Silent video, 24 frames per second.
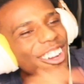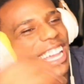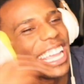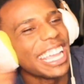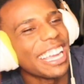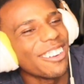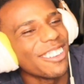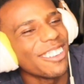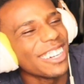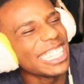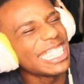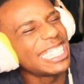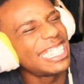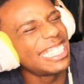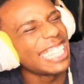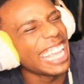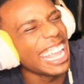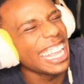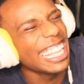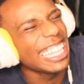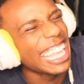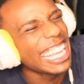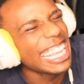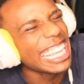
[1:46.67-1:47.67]
hear what he's
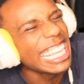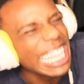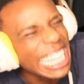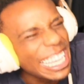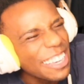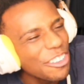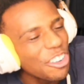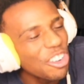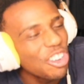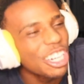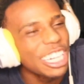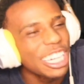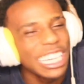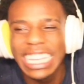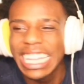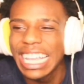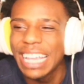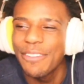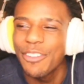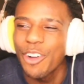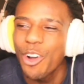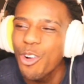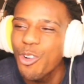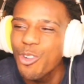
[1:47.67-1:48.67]
saying? Like Evel
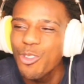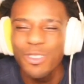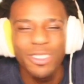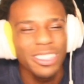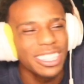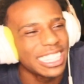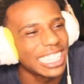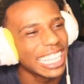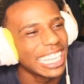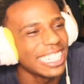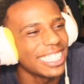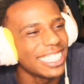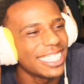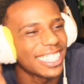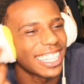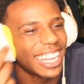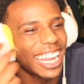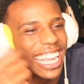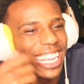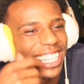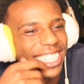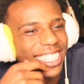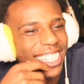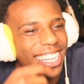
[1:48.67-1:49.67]
Knievel, who thinks of
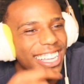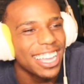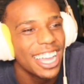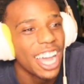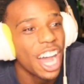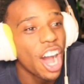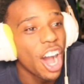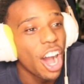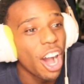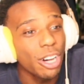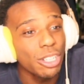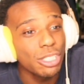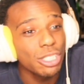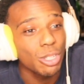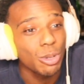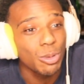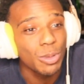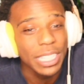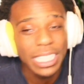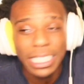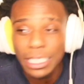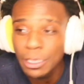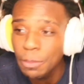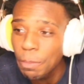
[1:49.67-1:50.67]
that shit? Also,
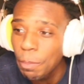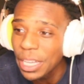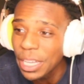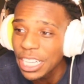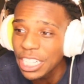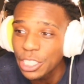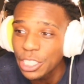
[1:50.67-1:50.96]
this bitch